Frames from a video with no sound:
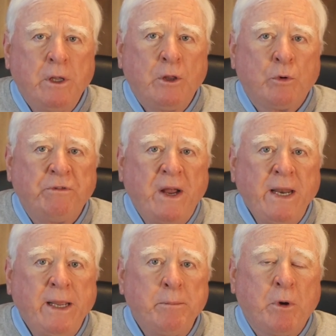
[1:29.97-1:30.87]
The
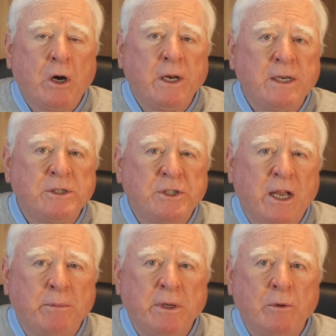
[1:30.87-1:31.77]
refining and marketing
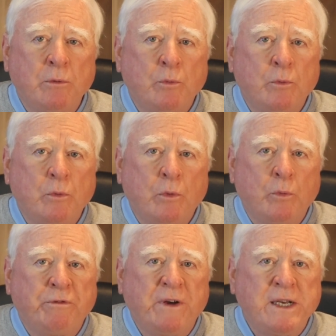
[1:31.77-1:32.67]
segment
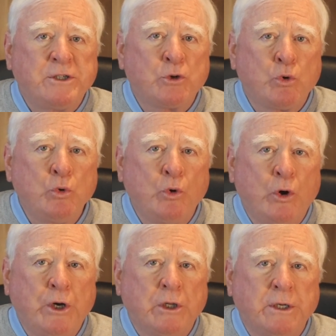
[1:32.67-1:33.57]
refines crude
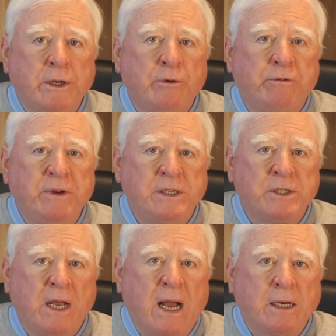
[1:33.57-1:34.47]
oil and other
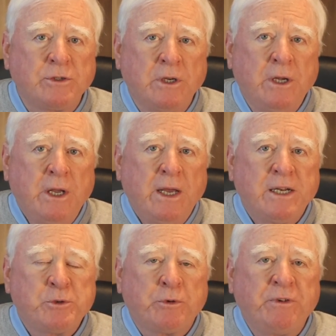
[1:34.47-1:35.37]
feedstocks at
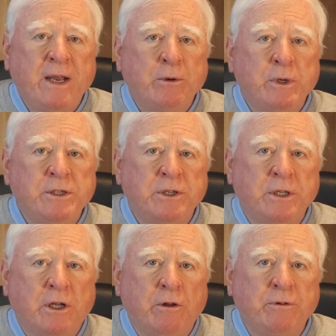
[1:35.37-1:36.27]
its refineries in
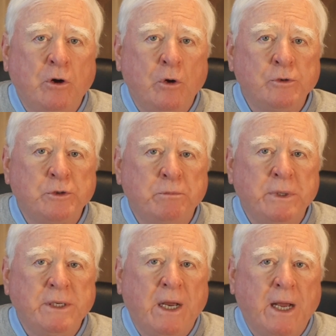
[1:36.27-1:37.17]
the Gulf Coast,
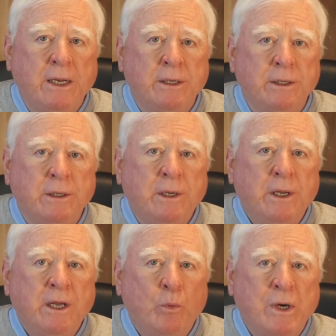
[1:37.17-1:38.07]
Mid-Continent,
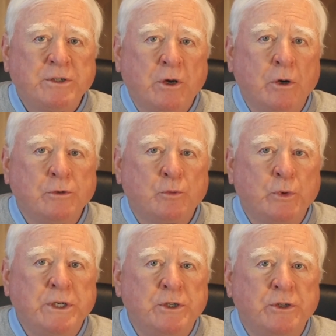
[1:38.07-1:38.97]
and West Coast
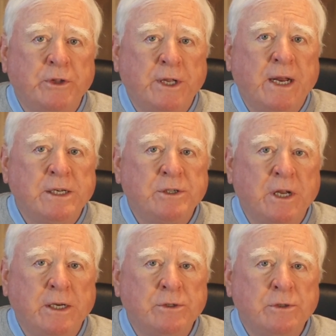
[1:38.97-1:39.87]
regions of the United
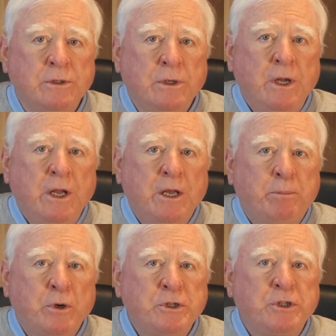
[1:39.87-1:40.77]
States, and
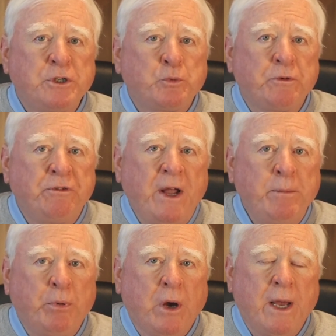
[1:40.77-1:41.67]
purchases
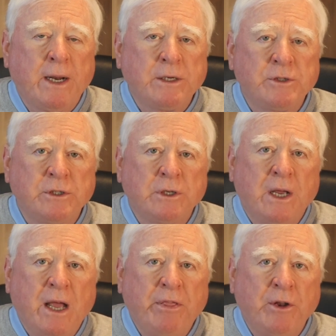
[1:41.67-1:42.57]
refined products,
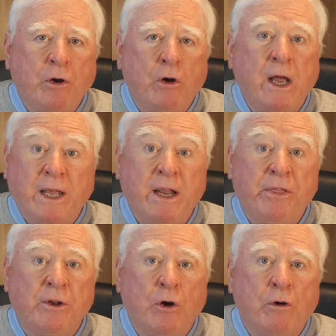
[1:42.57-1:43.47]

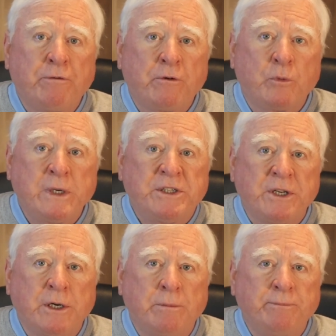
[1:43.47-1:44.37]
ethanol for
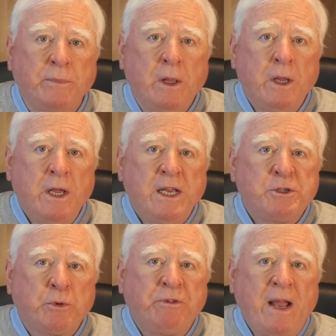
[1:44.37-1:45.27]
resale.
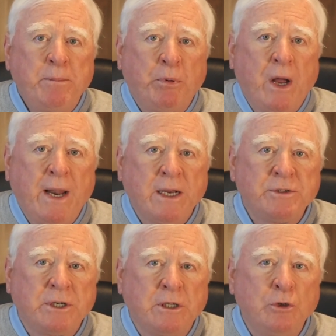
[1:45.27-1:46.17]
Its refined
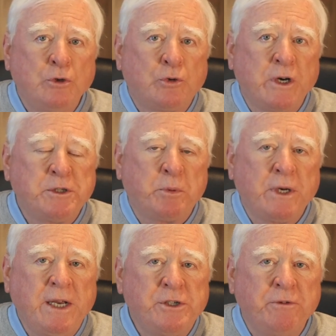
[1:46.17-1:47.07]
products include
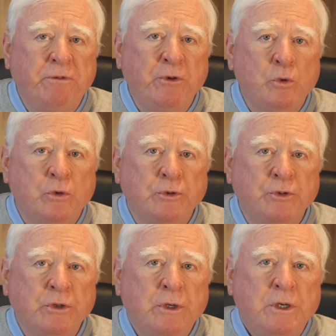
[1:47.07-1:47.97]
transportation
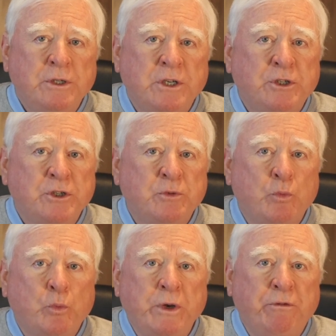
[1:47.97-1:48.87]
fuels, such as
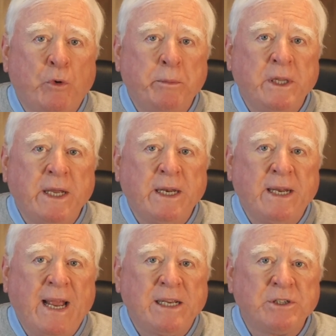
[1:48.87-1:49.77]
reformulated
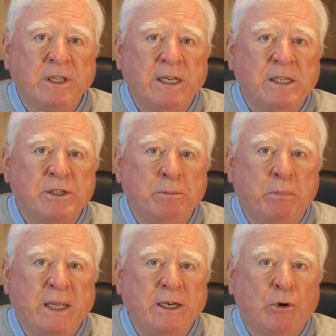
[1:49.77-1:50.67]
gasolines and
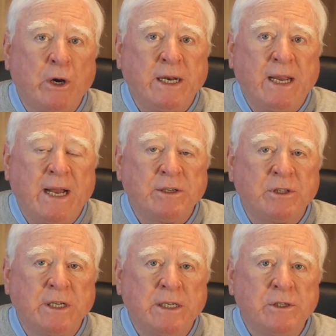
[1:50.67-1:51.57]
blend-grade
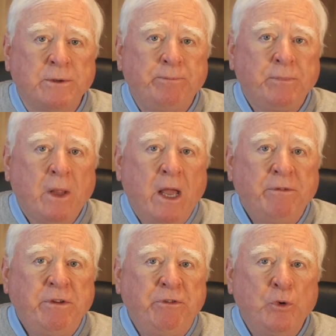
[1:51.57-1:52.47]
gasolines,
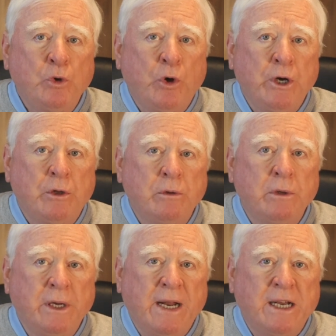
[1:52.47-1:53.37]
heavy fuel oil,
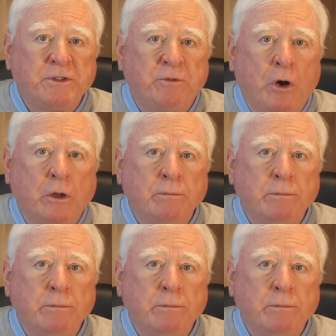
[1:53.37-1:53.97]
and asphalt.